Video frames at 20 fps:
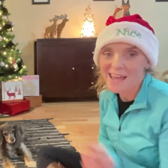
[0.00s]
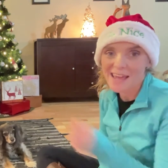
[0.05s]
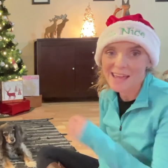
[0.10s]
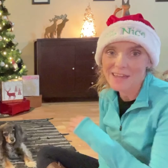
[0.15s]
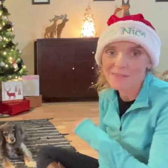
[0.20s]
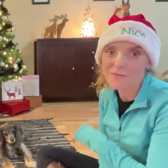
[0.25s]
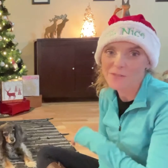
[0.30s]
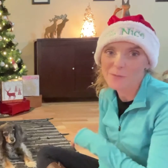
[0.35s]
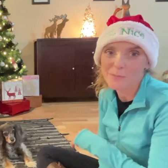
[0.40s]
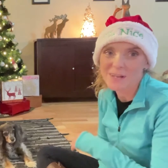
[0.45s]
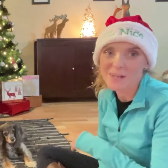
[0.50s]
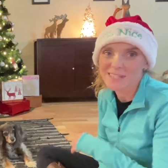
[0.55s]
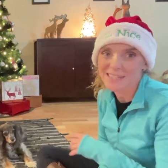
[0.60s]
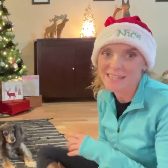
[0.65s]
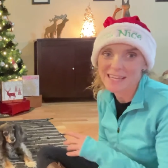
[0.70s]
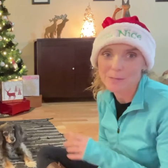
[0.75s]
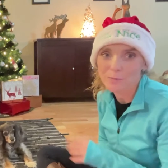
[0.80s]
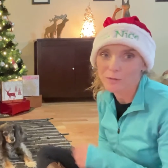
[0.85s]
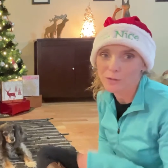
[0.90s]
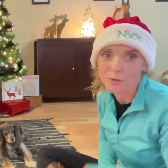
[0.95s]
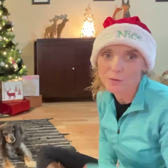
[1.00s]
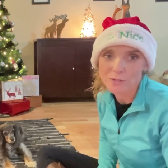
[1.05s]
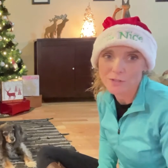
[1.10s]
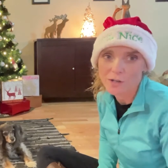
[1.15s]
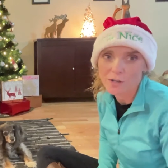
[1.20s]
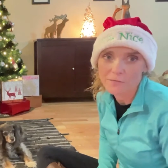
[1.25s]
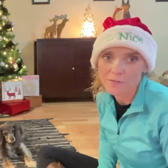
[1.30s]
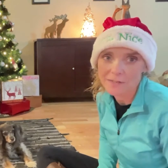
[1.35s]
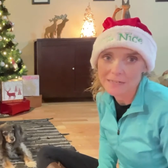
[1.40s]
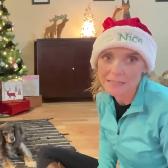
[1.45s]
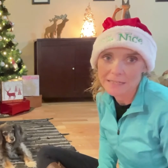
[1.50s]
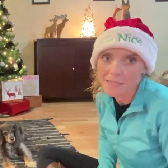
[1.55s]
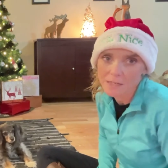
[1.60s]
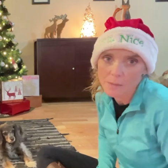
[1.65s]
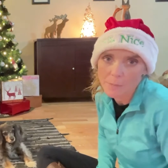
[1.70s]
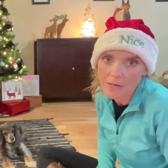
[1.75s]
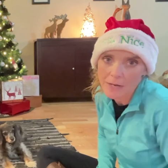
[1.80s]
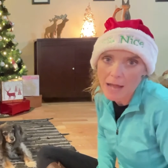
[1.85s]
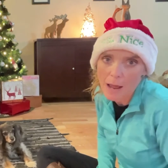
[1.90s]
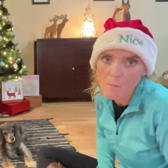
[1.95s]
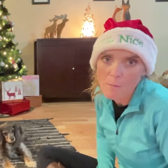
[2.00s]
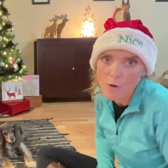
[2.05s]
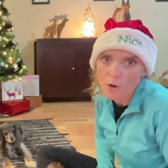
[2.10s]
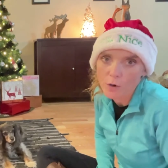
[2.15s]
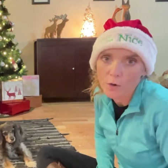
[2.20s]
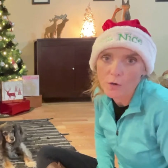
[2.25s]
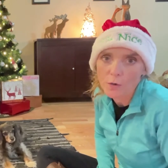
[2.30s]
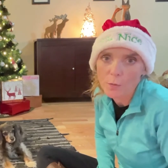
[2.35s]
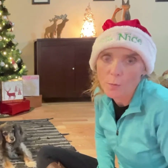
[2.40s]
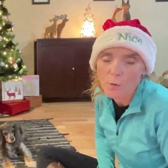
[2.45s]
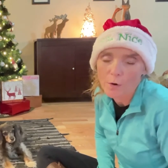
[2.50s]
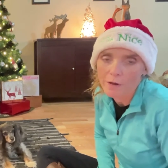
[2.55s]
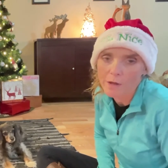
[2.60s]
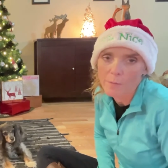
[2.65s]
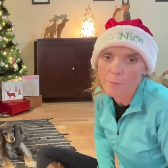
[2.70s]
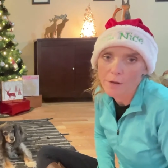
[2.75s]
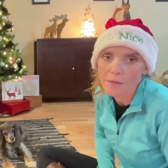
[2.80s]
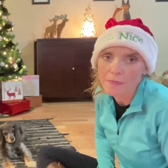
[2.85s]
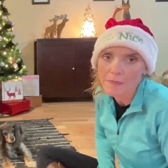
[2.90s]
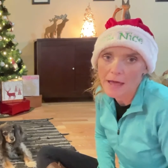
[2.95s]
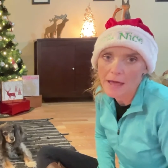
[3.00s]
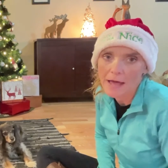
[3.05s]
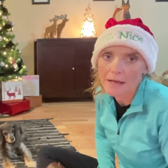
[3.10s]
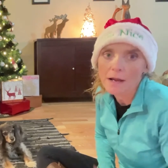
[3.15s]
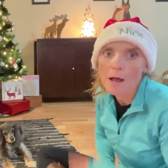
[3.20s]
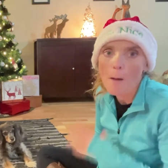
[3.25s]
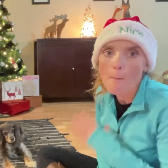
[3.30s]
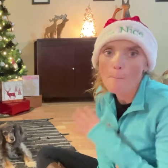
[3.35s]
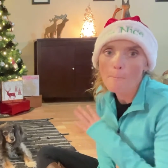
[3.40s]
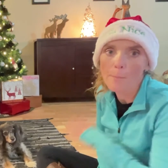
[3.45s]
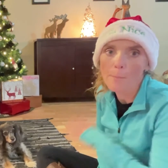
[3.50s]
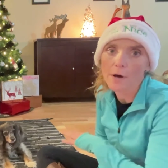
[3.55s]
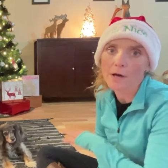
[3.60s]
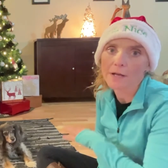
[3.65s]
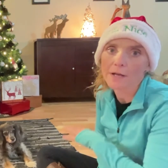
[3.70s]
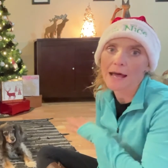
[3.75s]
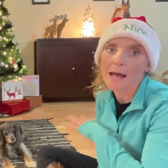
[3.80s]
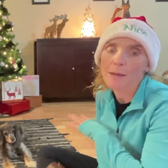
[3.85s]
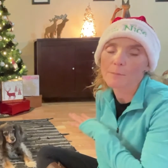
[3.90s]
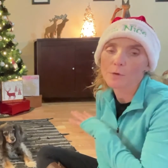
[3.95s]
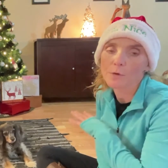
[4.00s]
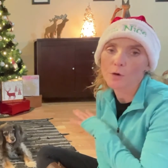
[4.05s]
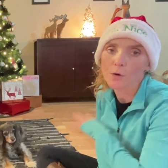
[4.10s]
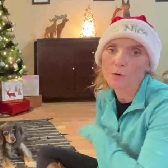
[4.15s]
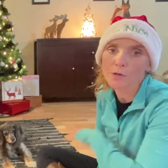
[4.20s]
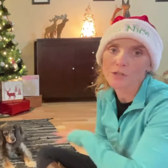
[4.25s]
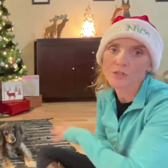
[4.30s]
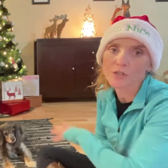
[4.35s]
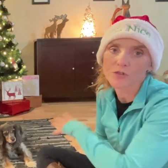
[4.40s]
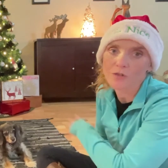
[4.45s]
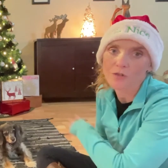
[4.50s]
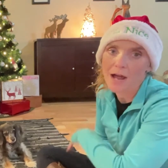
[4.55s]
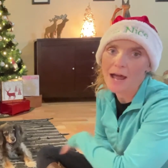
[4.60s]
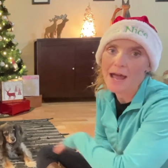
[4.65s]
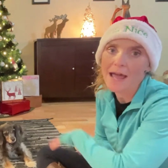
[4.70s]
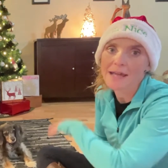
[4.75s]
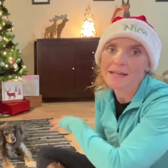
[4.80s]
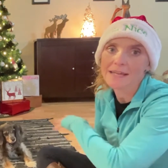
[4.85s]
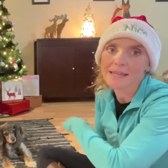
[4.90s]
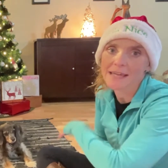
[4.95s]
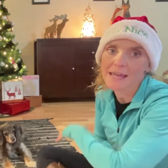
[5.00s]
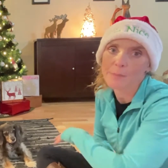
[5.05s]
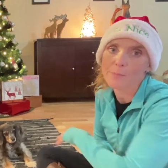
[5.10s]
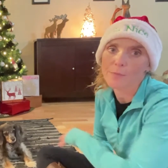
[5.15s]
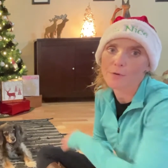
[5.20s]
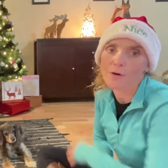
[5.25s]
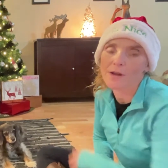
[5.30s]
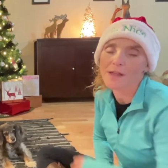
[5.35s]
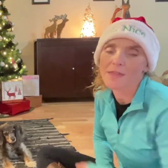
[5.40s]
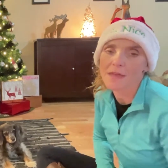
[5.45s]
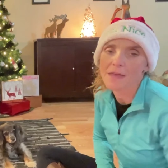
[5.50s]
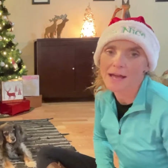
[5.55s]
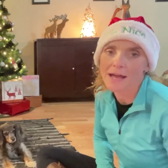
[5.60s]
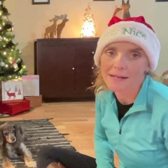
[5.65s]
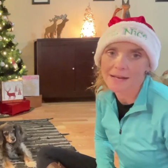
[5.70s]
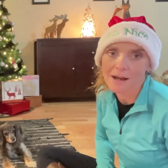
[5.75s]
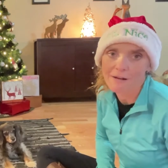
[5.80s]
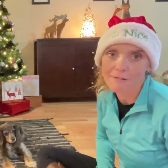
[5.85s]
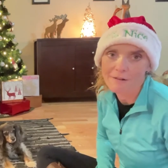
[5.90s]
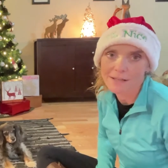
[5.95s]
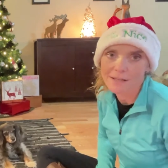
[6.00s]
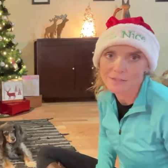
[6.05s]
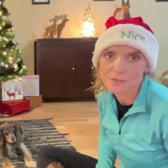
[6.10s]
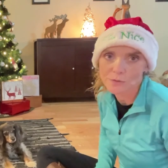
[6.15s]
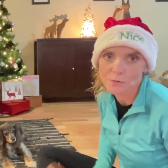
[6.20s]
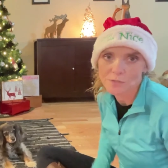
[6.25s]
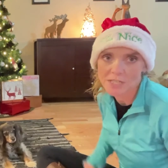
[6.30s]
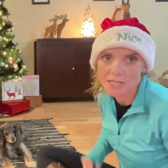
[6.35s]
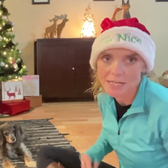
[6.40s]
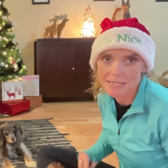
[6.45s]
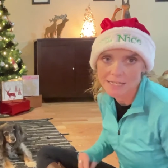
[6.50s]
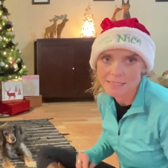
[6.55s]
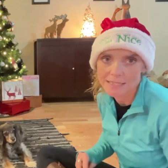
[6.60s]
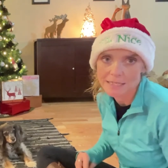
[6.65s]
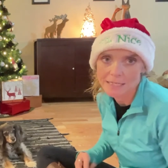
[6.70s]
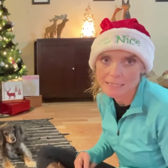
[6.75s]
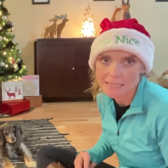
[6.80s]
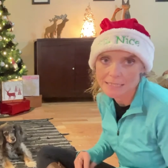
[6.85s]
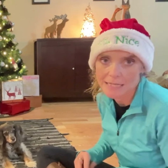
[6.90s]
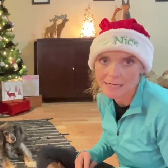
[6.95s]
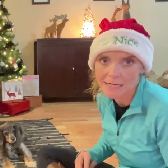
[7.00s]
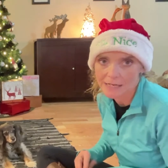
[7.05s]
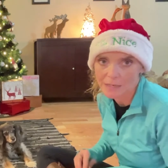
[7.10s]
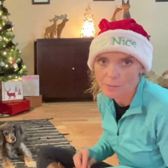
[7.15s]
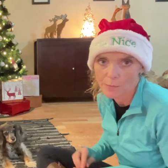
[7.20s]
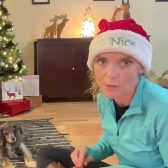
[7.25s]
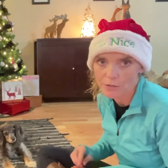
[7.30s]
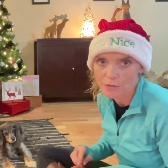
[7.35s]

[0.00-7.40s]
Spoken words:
If the piece of kibble goes off it a little bit, I'm not going to worry about that, but I'm going to try and keep her in that area so she isn't sliding about